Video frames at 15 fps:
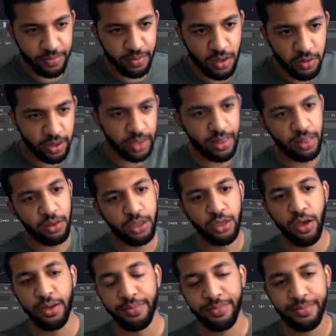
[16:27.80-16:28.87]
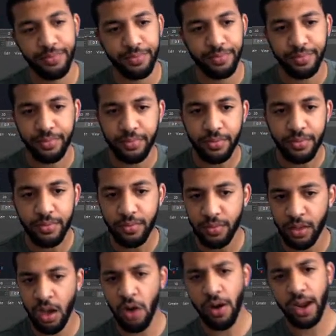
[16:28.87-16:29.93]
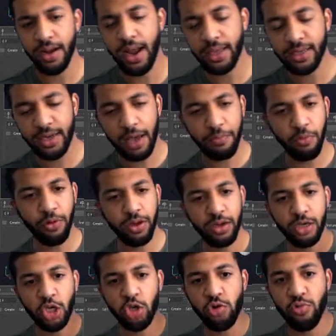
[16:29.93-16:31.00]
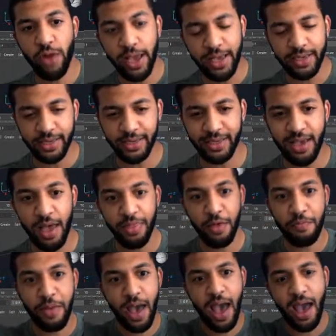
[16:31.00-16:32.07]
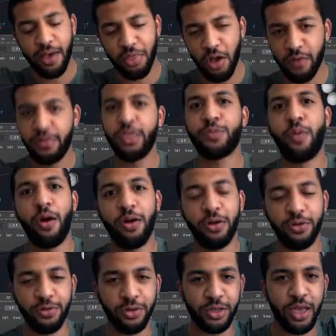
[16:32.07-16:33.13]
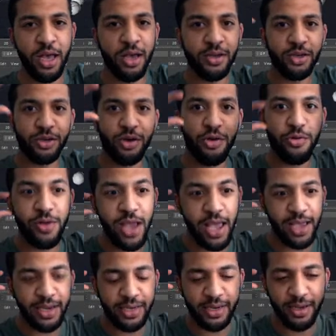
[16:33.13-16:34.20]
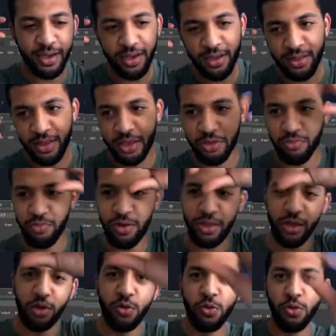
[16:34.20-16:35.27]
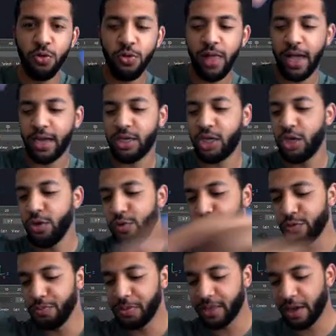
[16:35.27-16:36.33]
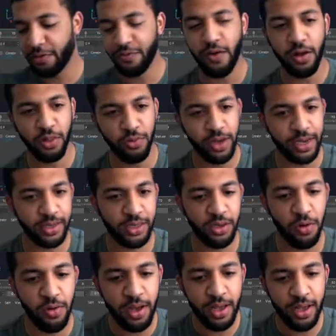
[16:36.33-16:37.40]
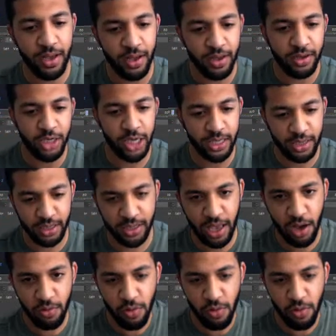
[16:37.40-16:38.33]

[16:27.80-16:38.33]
Okay, that looks good. All right, next step, we're going to trace the path of these particles to create these really cool like tubes that follow it. So check this out.